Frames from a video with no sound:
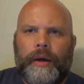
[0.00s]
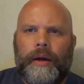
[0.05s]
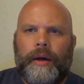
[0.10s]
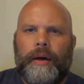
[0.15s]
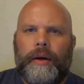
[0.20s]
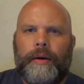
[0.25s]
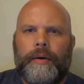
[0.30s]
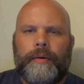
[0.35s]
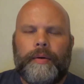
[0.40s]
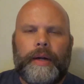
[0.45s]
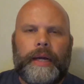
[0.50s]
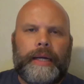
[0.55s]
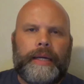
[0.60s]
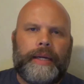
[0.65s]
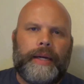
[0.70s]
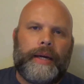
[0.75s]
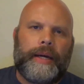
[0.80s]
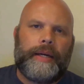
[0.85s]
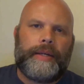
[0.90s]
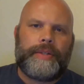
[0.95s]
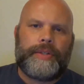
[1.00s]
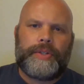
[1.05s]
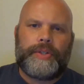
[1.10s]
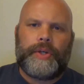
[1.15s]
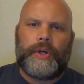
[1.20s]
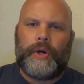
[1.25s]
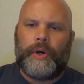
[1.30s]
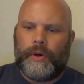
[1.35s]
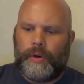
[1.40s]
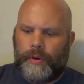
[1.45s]
Alright guys,
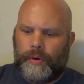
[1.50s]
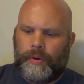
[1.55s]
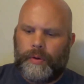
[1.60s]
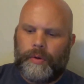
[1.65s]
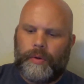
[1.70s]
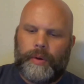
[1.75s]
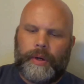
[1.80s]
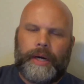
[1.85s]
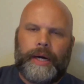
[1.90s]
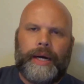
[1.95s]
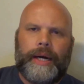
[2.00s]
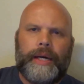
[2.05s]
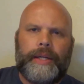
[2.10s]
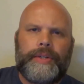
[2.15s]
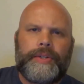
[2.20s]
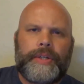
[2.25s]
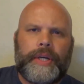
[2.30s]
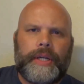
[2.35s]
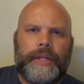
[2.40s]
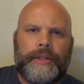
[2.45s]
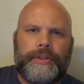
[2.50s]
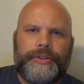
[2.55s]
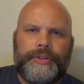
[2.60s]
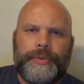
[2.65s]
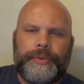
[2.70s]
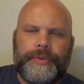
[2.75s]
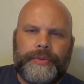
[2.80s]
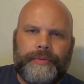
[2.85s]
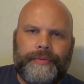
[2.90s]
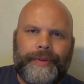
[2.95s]
so I just got done
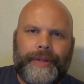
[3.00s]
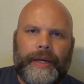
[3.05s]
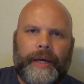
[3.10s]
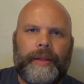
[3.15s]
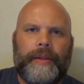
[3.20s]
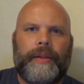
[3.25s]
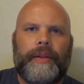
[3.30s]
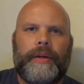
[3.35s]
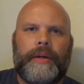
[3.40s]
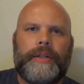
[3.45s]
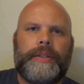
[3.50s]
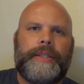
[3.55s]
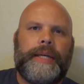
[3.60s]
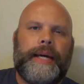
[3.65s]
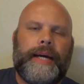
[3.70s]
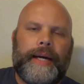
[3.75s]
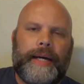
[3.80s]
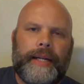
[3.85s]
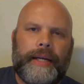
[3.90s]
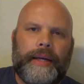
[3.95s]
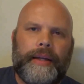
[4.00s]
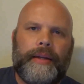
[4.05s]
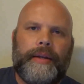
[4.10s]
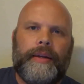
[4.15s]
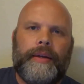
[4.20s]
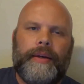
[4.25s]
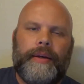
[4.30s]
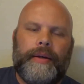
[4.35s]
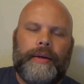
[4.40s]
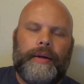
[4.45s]
shooting some video. I looked at it.
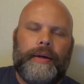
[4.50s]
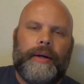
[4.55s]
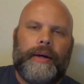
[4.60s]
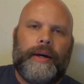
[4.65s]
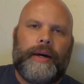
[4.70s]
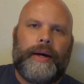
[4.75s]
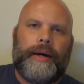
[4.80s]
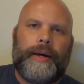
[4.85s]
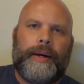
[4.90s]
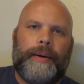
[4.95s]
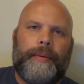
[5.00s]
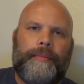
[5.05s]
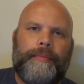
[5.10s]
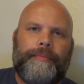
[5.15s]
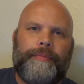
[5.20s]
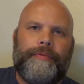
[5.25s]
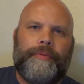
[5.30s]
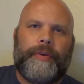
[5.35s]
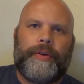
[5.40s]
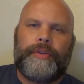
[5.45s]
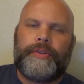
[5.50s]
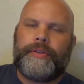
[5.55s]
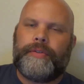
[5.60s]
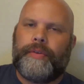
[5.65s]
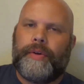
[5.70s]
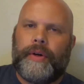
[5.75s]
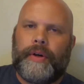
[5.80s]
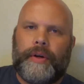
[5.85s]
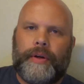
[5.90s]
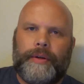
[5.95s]
First of
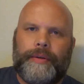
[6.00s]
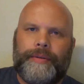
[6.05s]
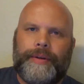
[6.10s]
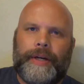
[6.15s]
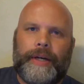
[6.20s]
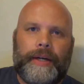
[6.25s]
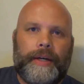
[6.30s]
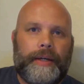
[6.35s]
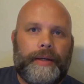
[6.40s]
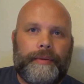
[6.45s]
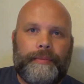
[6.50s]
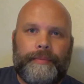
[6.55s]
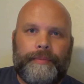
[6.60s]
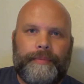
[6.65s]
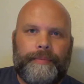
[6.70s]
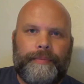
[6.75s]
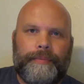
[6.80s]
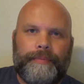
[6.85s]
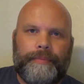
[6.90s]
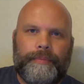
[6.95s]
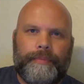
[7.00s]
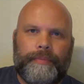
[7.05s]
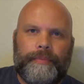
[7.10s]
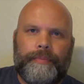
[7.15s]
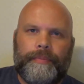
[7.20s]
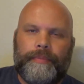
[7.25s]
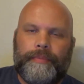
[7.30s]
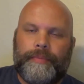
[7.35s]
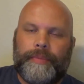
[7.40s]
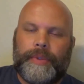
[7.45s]
all, I
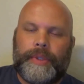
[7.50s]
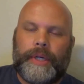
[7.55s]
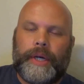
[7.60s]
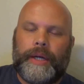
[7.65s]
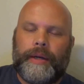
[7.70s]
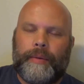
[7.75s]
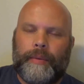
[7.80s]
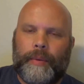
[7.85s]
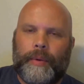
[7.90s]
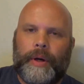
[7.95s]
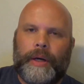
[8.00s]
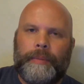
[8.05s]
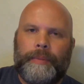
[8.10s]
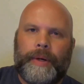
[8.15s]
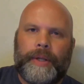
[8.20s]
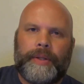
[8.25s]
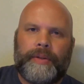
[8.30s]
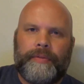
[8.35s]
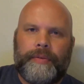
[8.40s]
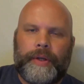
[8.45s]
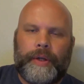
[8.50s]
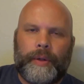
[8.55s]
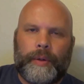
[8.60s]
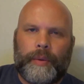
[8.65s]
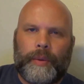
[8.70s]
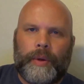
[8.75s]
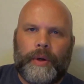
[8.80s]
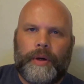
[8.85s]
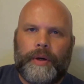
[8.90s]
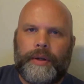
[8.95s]
kind of worried about the video
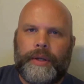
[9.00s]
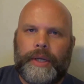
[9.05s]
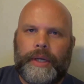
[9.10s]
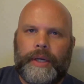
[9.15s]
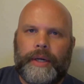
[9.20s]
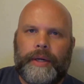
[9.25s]
quality.